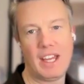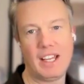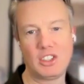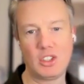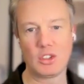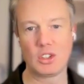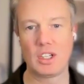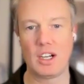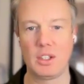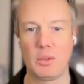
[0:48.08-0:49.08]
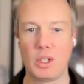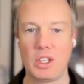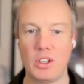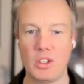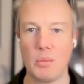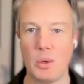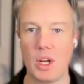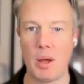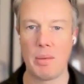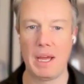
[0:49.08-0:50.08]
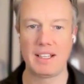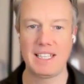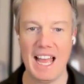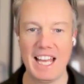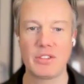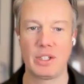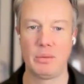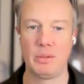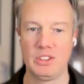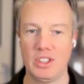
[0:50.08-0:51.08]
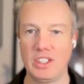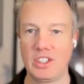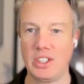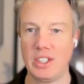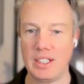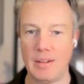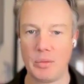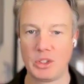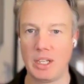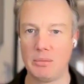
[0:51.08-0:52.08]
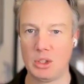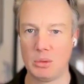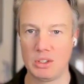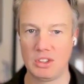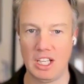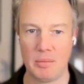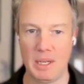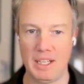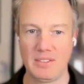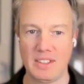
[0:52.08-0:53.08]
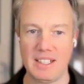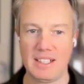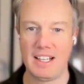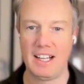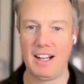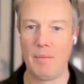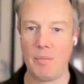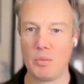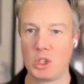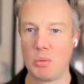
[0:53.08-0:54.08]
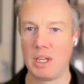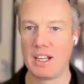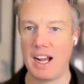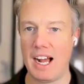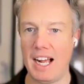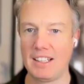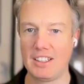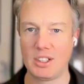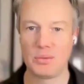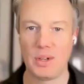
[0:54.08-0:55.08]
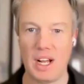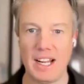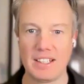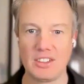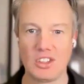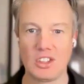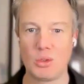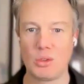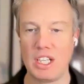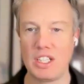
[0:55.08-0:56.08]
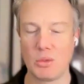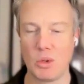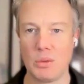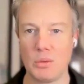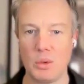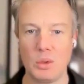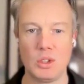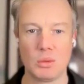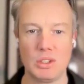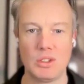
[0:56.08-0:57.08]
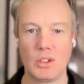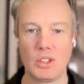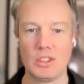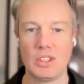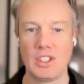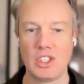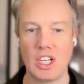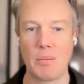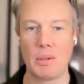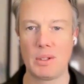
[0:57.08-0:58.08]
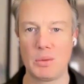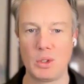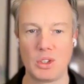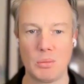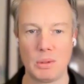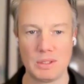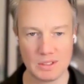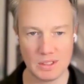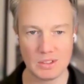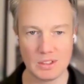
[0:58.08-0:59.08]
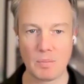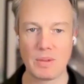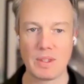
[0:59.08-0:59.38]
She's also currently working on a new book about category research, which I'm super excited about, which would be a guide that defines the strategic role of user researchers in shaping the future of businesses,